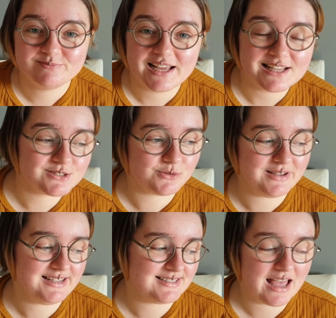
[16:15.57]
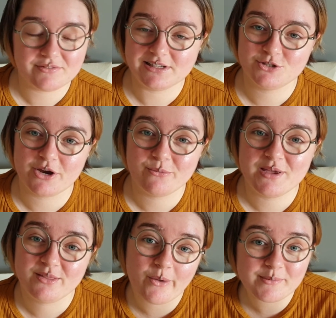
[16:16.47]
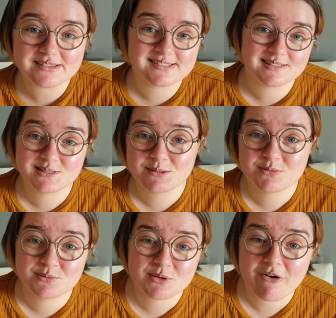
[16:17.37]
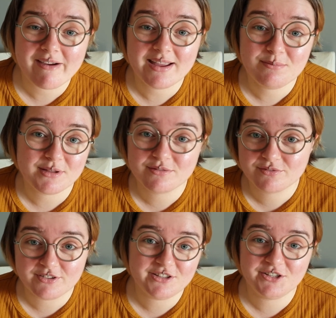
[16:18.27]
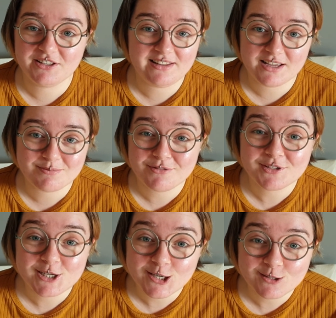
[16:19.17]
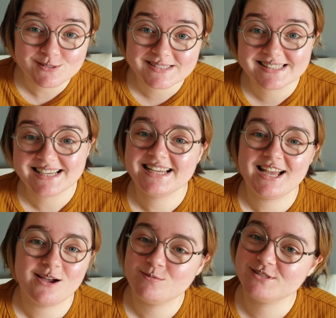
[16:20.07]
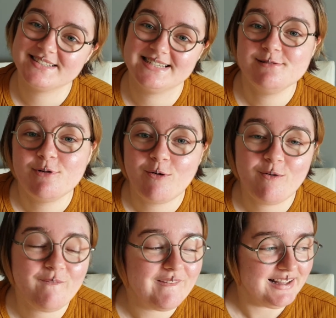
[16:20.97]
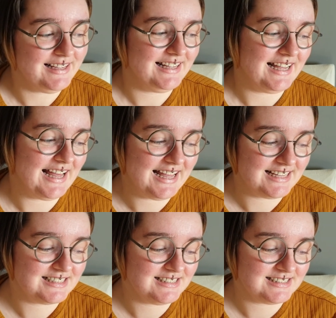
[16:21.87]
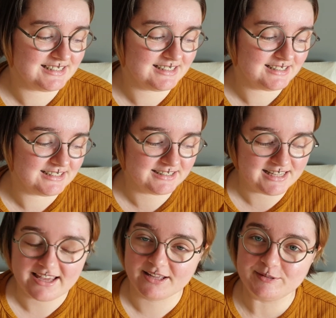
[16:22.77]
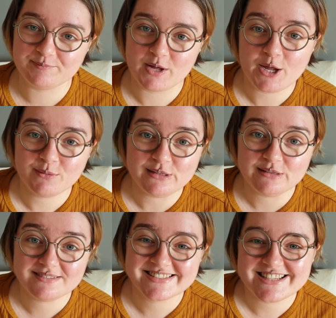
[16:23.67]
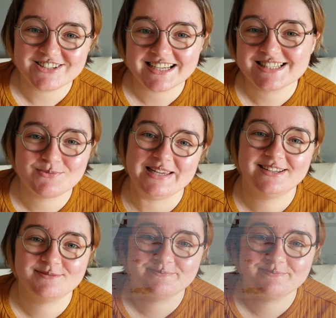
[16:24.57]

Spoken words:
As always, have a little chat with me in the comments, subscribe if you like my videos and want to see more, and yeah, I will see you next week.